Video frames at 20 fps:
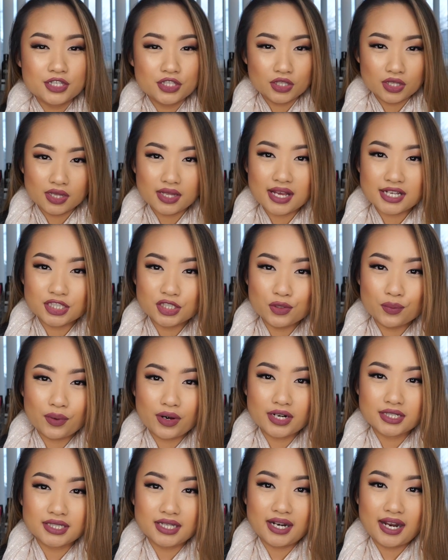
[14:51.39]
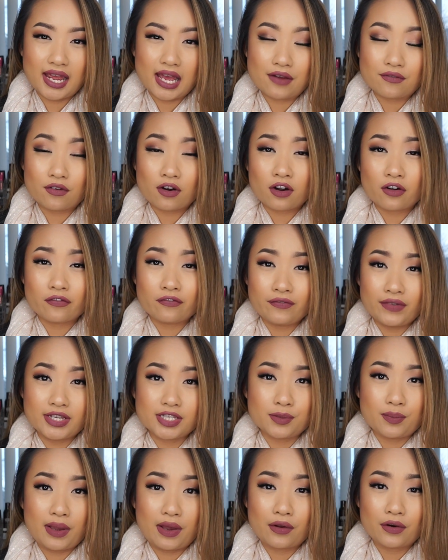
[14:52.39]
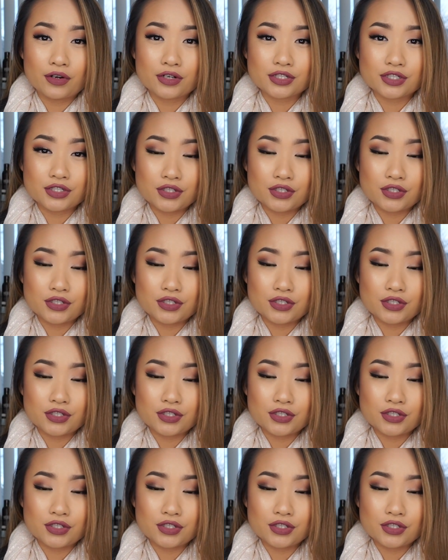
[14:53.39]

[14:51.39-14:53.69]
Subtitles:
So the last two products that I have are face powders.